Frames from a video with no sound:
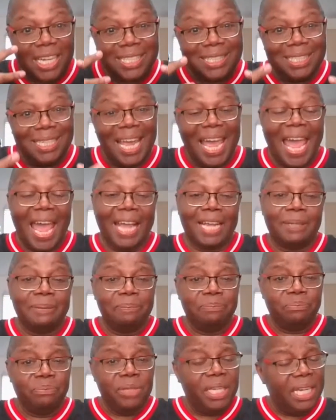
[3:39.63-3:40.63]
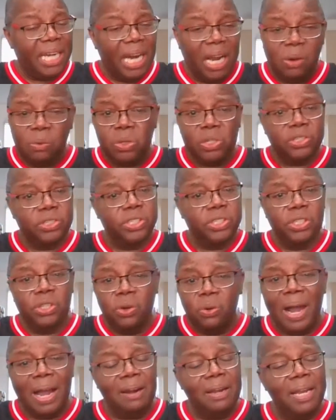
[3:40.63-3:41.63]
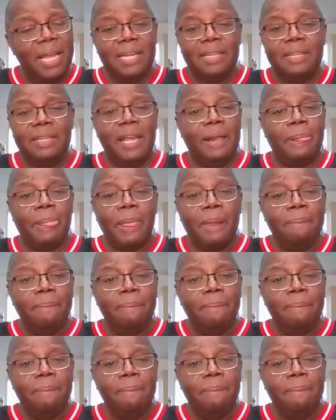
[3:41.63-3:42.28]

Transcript: attack. And I don't want to see you go out like that.